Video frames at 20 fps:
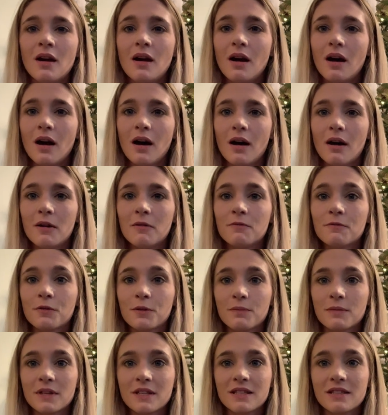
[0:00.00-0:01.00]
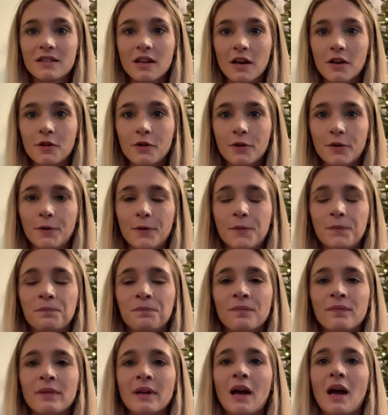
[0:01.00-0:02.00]
from this cycle.
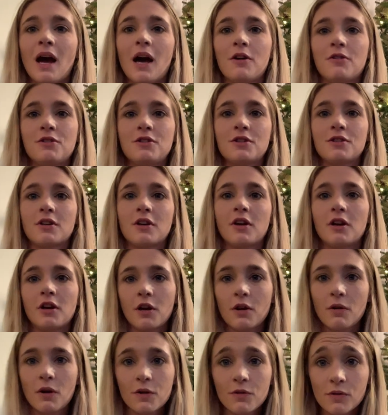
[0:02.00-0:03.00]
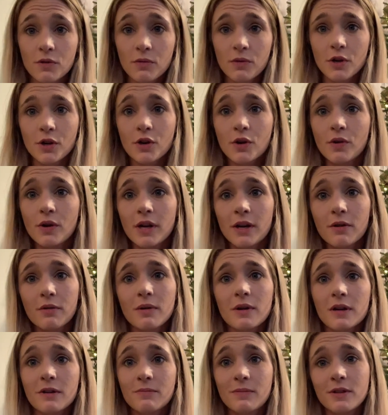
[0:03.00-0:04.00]
I was just going to go over real quick what
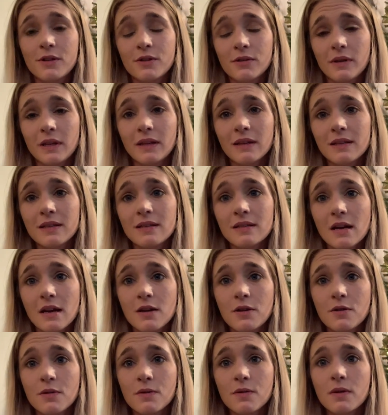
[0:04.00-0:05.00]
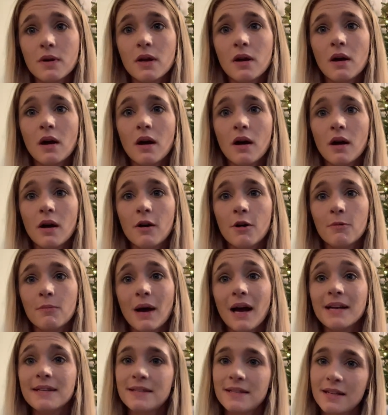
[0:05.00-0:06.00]
I've been doing this cycle.
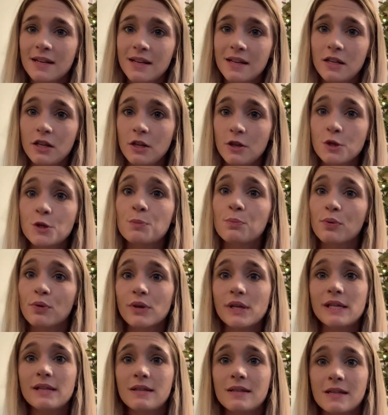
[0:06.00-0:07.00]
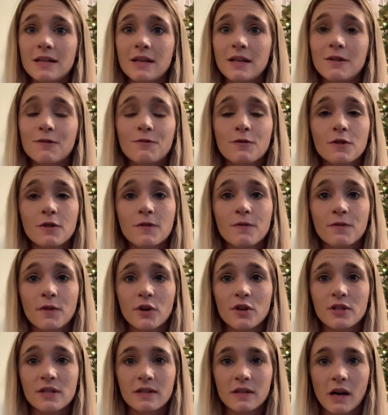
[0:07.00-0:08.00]
I did use pre-seed for the
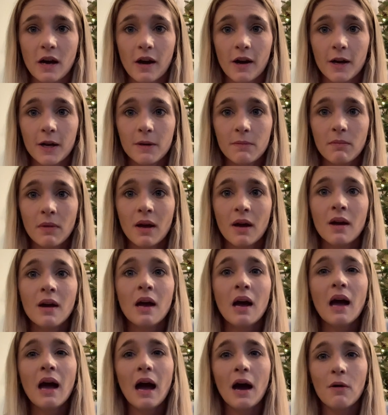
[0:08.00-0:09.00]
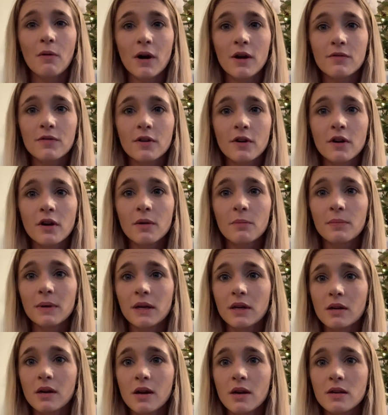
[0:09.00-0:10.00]
first time. However,
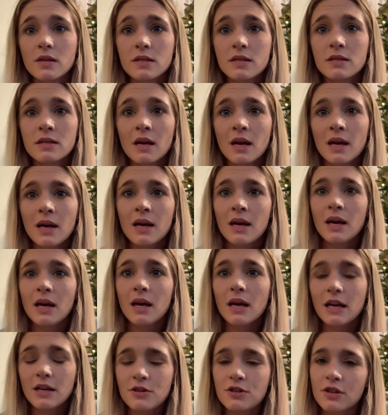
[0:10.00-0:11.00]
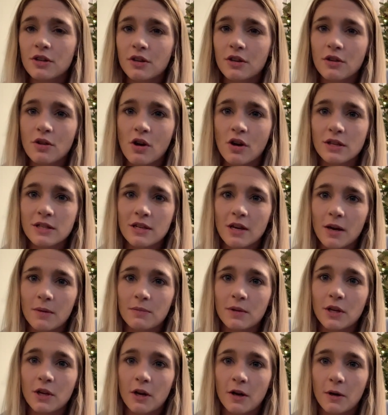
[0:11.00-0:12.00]
because it took a long time
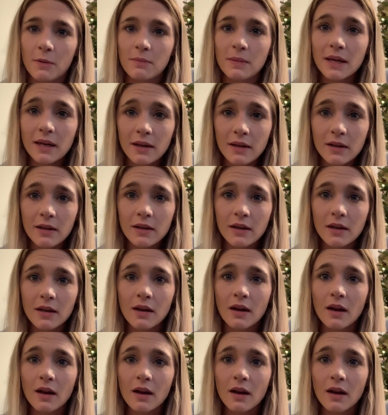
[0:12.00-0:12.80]
to come in,